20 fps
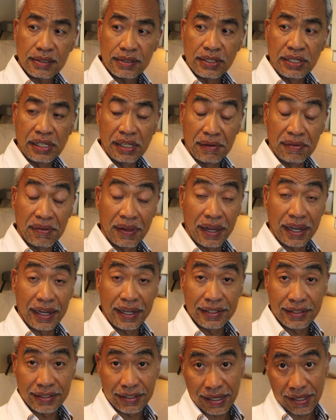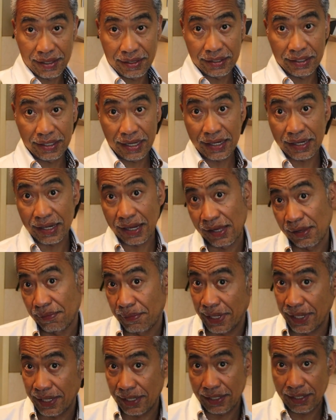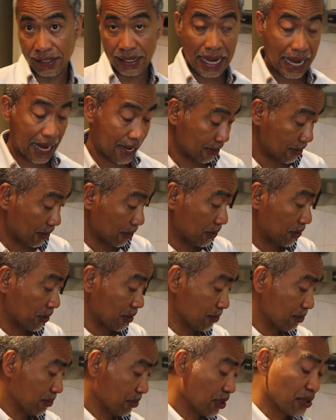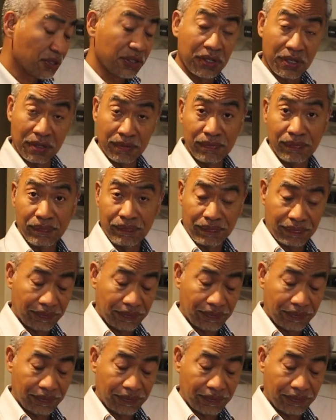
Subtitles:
chili flakes. I'll be adding just some.